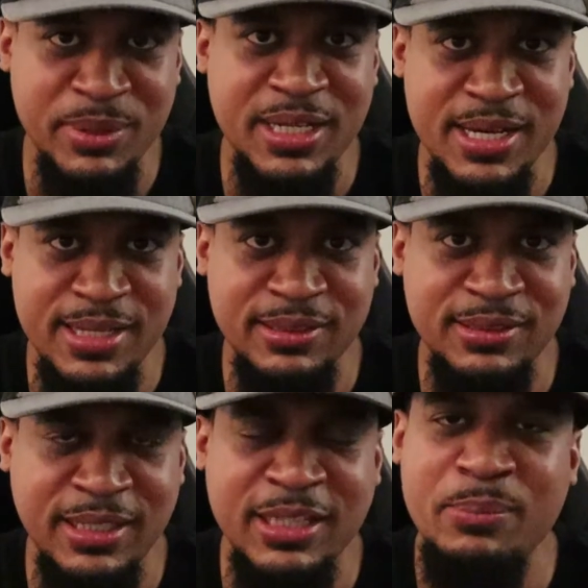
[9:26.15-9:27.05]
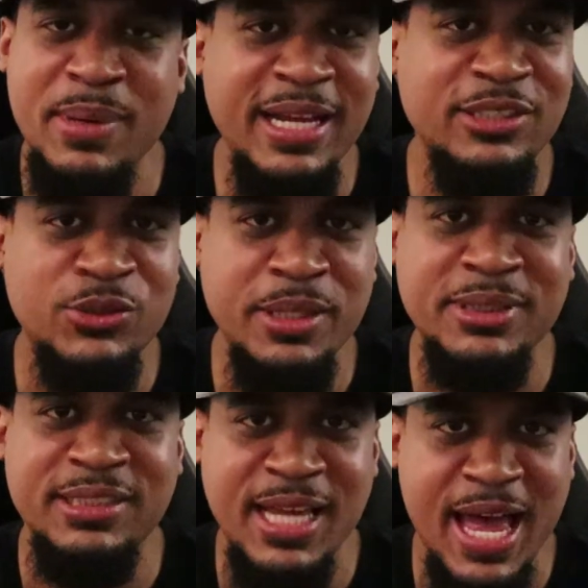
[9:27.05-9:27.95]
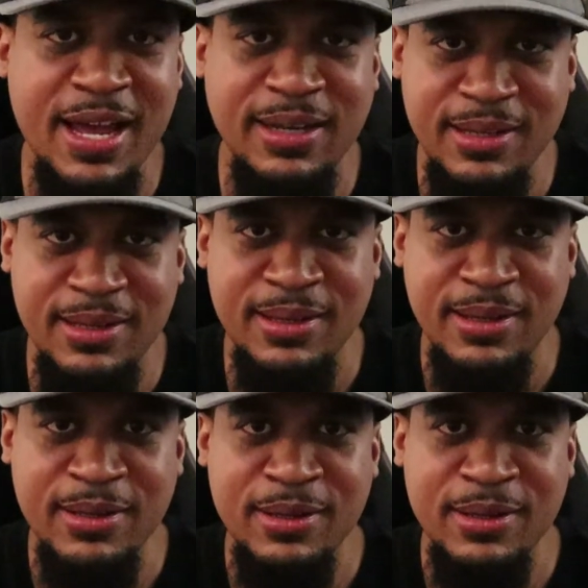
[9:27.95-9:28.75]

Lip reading: Because in the mainstream society,